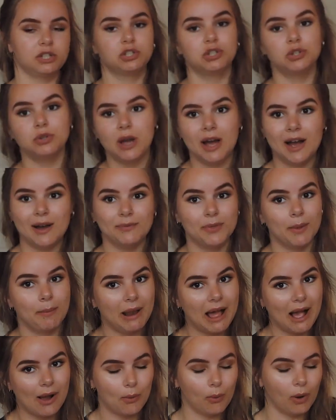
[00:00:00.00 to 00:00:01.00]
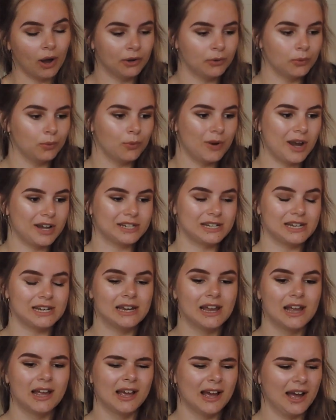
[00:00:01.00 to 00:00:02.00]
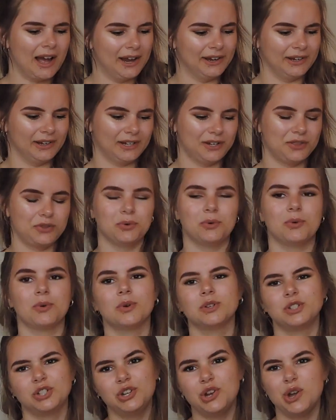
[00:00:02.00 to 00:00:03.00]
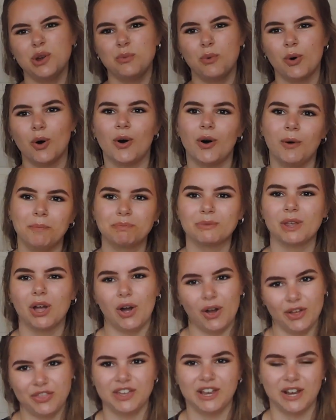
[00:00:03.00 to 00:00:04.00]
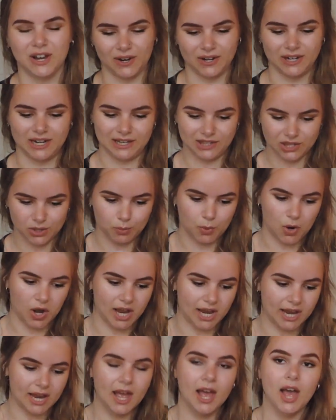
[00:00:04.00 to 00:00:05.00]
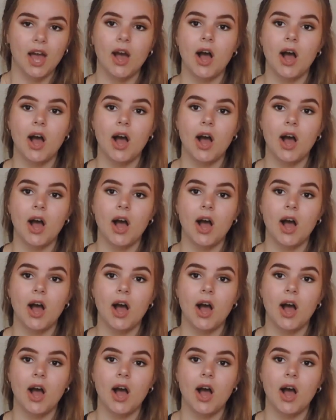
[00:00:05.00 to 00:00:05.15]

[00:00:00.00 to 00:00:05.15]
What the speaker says: I do have the black one already, and I thought, do you know what, I think I need the white.